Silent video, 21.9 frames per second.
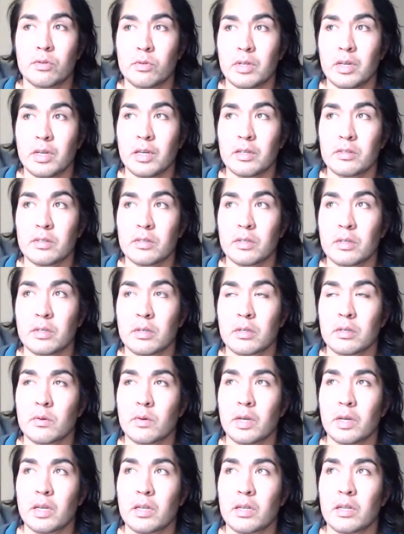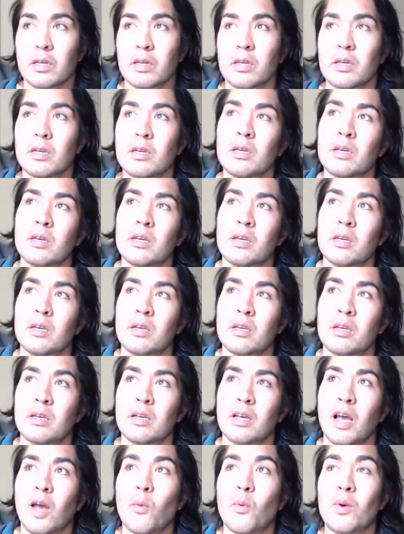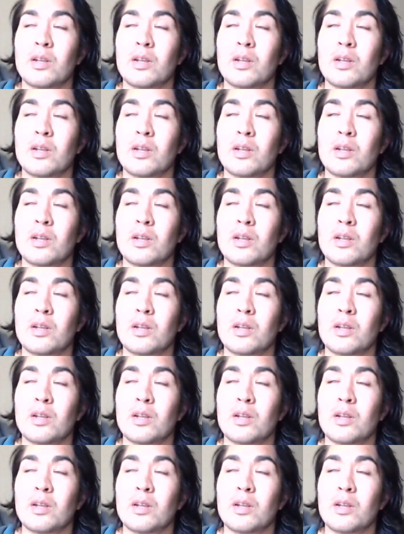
two days. I